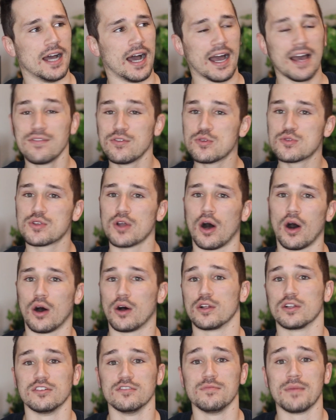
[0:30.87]
I have used
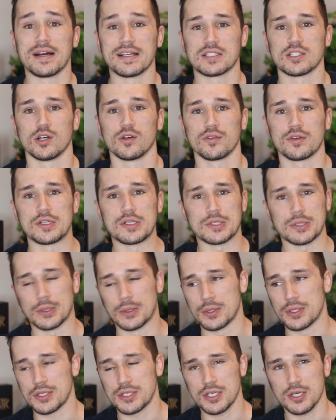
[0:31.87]
all of my
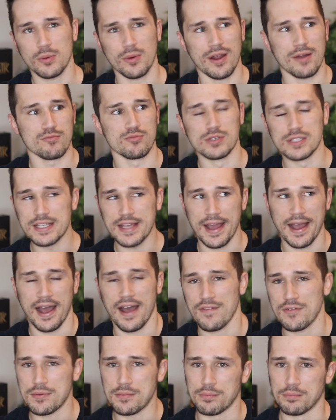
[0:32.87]
self-control this year where I really
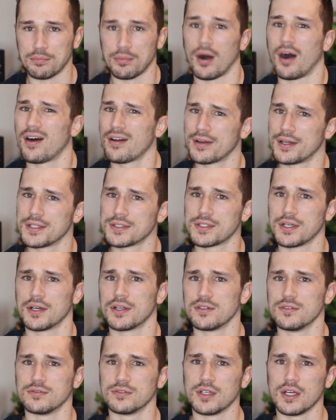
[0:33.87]
haven't bought a
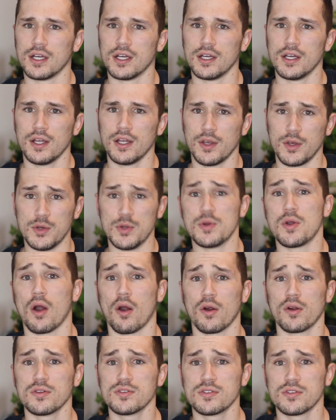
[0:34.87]
ton of new
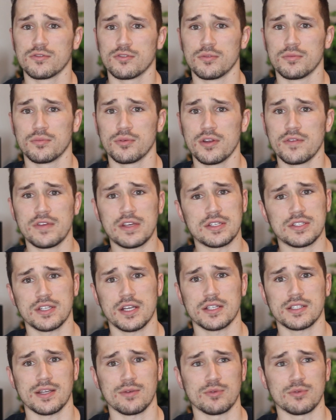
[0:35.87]
cards from previous sets.